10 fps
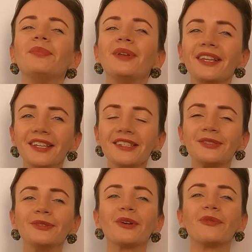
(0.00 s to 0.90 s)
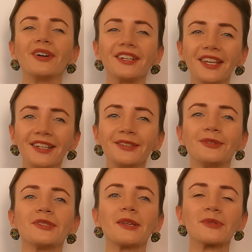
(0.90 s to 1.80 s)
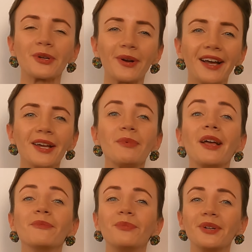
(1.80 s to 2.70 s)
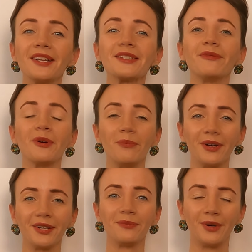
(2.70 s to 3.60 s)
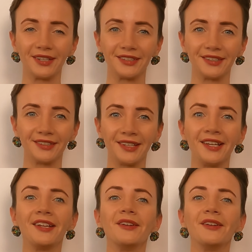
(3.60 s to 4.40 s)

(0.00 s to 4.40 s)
Please do not forget to subscribe and press the bell button.